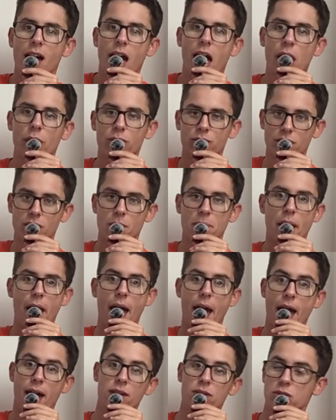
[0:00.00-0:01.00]
I don't see the
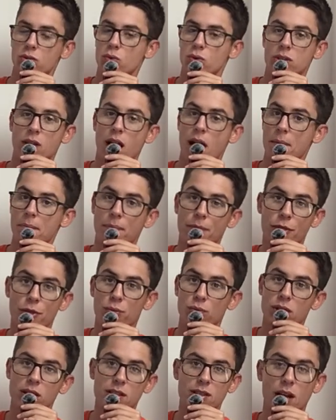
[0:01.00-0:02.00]
path to a top
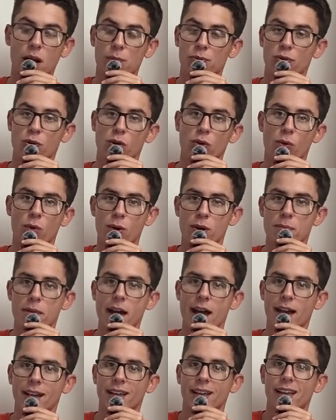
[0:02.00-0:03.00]
3, top 4
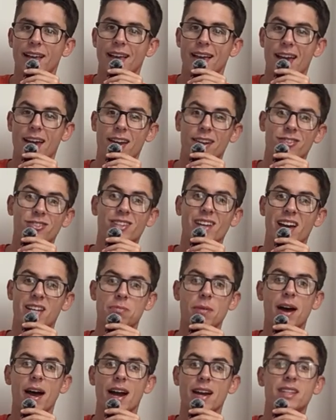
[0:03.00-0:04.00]
quarterback, and there's guys
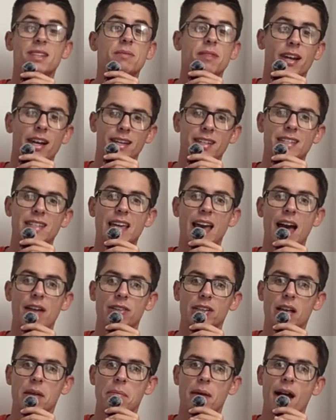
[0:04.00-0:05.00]
behind him that I see
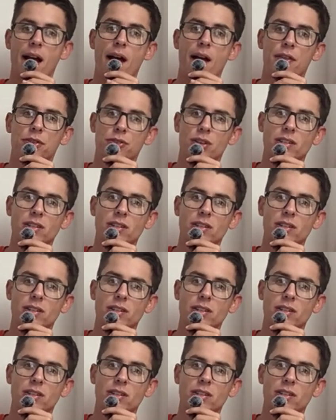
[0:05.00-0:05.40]
having that path.